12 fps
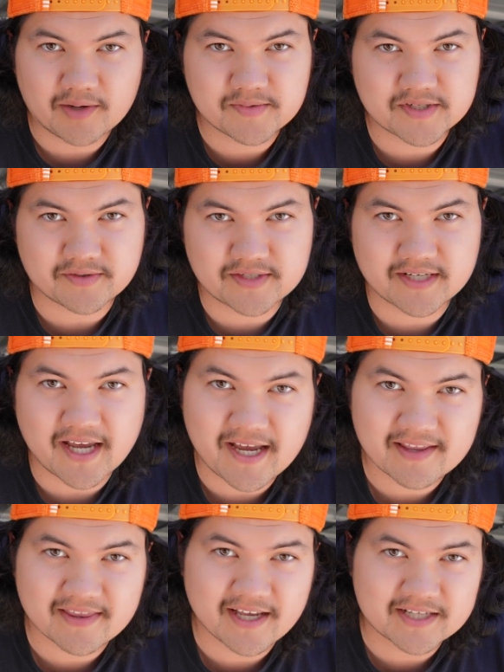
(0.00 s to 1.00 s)
So
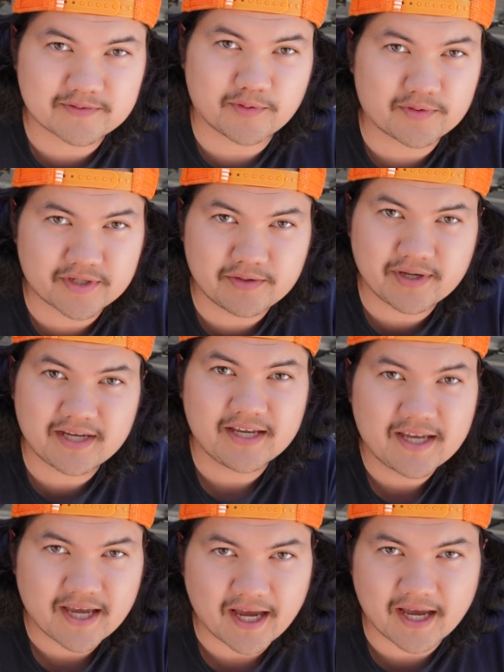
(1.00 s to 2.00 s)
today, that's what we're doing,
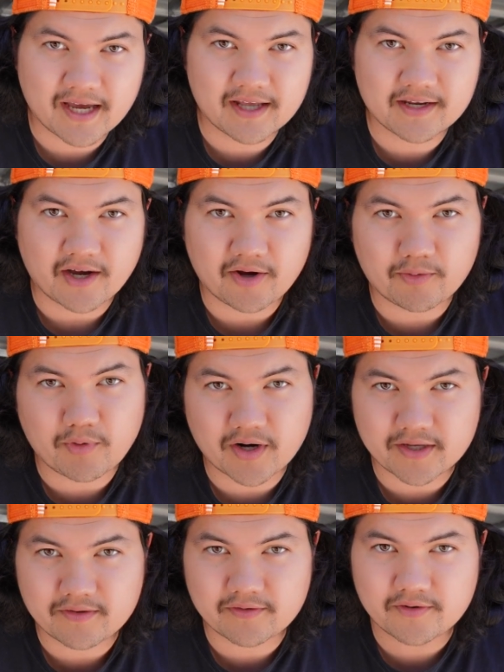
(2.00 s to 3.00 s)
and I'll
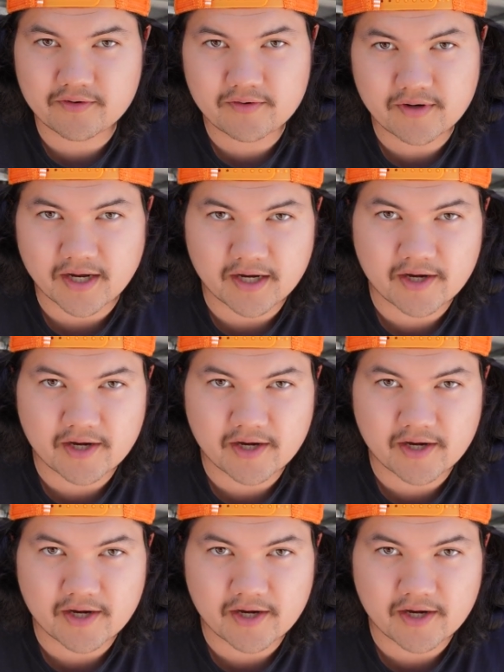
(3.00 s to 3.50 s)
walk you through